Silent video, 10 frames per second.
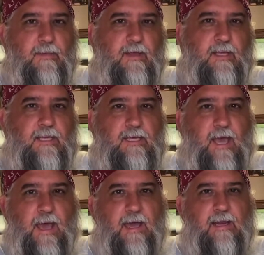he
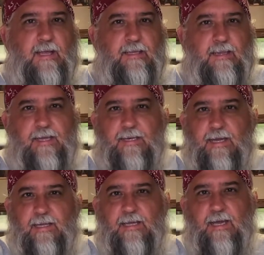had a late
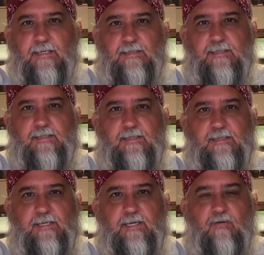night guest,
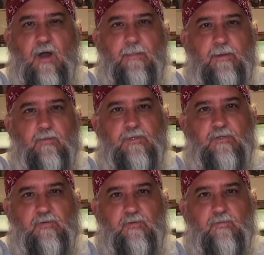Sid Grauman, which
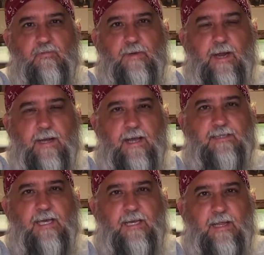you
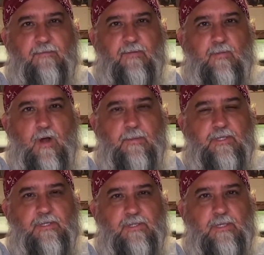recognize that name from
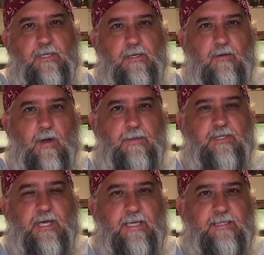the Grauman
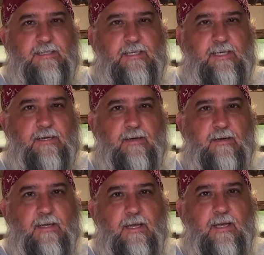Chinese
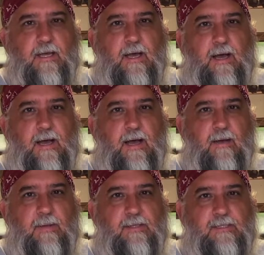Theater.
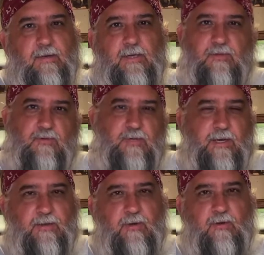And so he tried
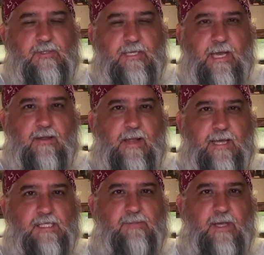to throw together
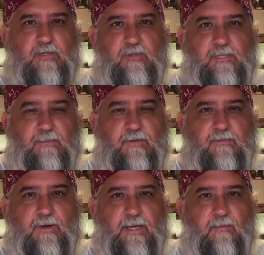like a special something
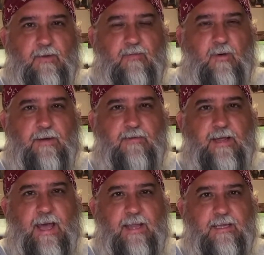for him with whatever
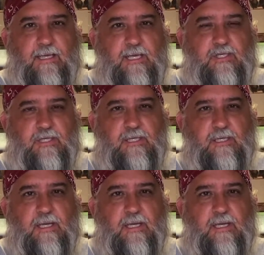he had in the kitchen,